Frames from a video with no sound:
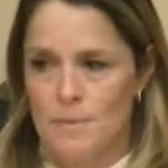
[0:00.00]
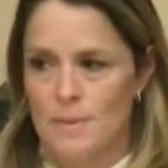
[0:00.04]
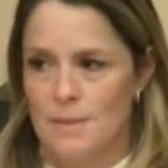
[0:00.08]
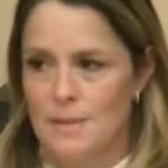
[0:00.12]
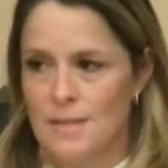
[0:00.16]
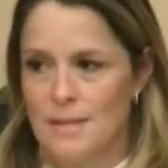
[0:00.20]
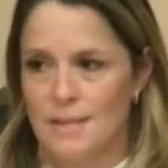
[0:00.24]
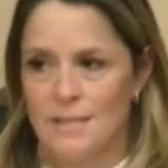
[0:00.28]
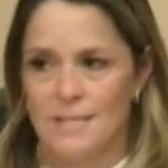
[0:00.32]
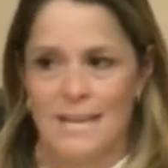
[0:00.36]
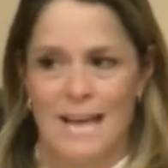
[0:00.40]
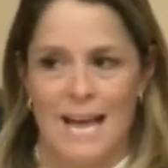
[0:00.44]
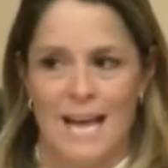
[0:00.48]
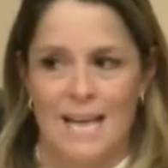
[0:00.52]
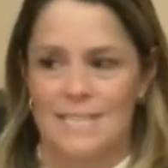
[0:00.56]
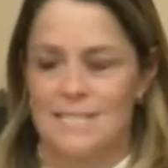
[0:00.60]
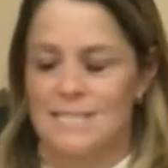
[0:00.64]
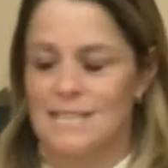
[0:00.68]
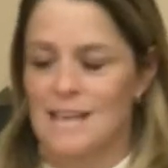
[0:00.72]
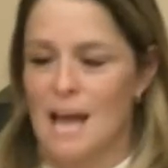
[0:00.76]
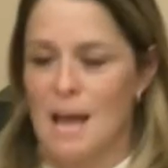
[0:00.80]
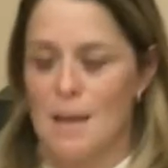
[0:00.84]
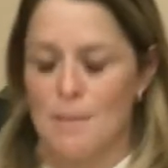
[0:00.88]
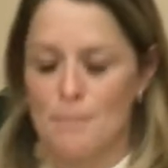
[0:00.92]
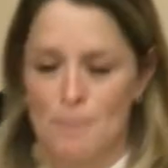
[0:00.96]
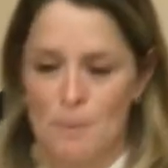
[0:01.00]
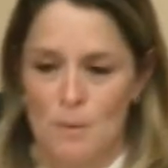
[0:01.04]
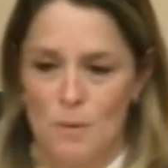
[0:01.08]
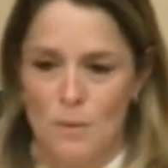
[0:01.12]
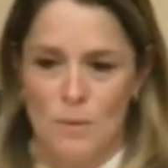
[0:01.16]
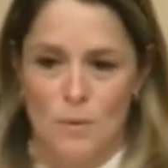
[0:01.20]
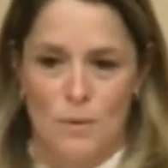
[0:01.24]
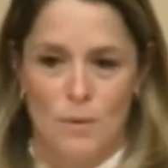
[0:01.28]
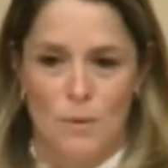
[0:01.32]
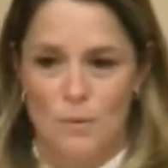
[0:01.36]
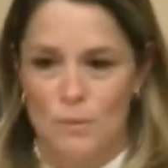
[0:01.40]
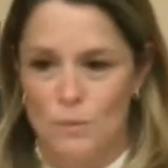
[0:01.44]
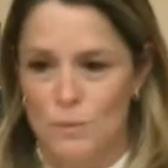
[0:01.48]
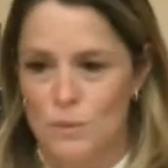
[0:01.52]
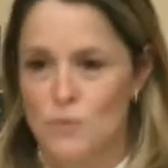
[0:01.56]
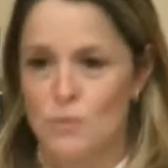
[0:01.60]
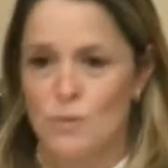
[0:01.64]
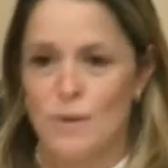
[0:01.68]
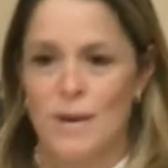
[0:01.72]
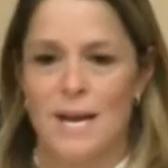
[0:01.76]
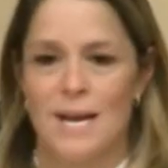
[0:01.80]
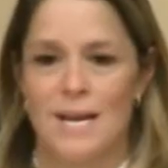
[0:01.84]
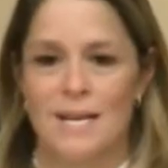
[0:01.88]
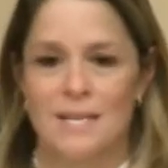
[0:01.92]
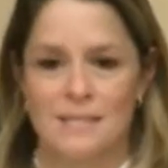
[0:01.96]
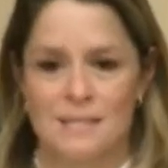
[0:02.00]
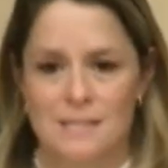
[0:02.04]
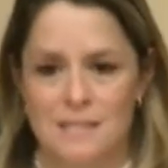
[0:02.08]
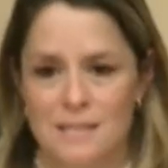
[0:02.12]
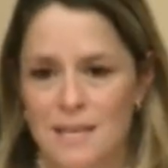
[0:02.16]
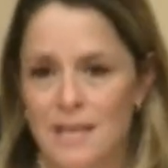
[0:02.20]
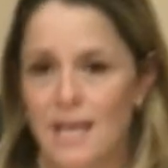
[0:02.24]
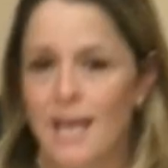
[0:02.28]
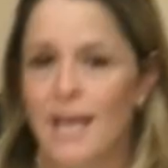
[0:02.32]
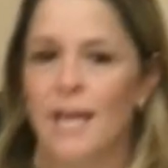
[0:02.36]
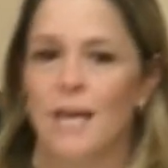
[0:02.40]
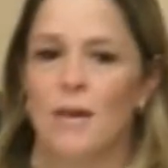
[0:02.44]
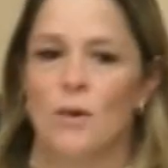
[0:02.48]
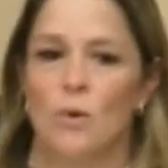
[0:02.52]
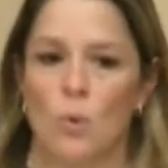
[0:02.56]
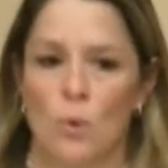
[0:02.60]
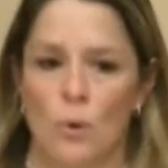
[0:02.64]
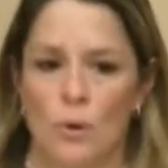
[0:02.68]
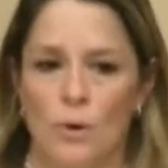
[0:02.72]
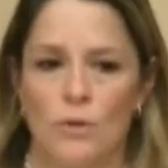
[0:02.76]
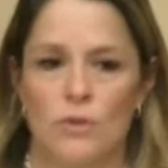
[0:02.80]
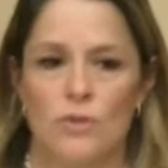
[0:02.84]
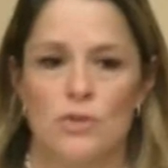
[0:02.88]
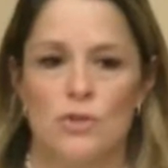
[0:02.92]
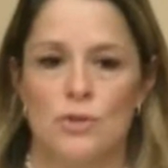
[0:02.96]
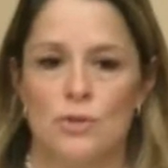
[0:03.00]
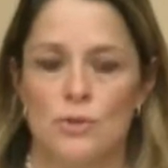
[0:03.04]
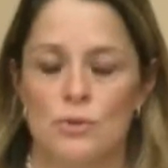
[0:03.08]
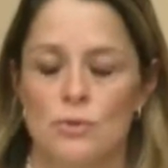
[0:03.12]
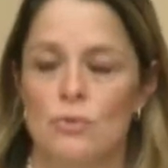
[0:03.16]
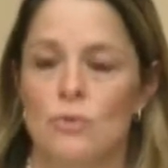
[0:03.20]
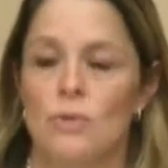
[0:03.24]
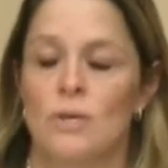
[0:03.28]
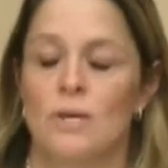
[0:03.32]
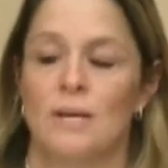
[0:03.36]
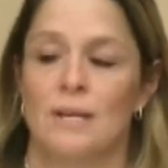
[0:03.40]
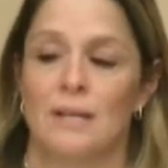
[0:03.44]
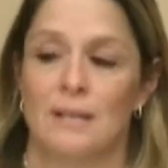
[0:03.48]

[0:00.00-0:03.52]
The tax cap was raised in order to